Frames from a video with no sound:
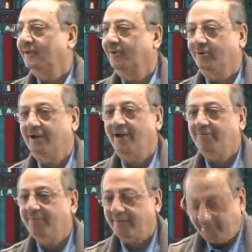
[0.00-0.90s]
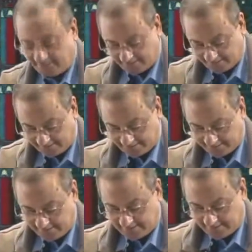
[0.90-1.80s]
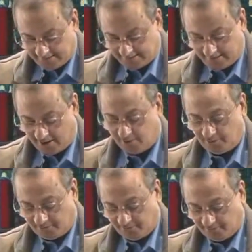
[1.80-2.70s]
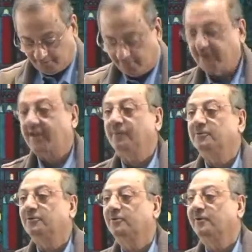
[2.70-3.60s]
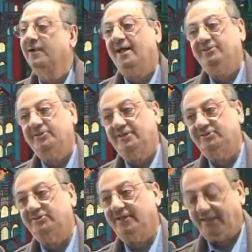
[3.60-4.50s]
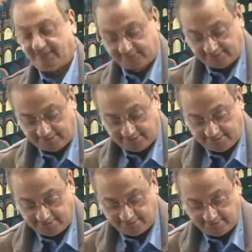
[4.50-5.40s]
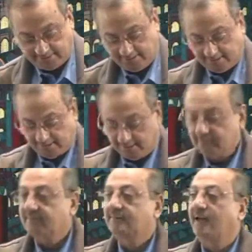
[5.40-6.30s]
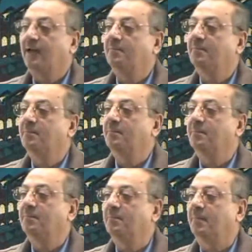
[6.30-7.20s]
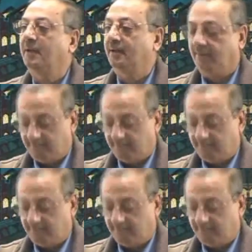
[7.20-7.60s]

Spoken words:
Good enough, mother? Now we come to last exercise. Ta'ammal.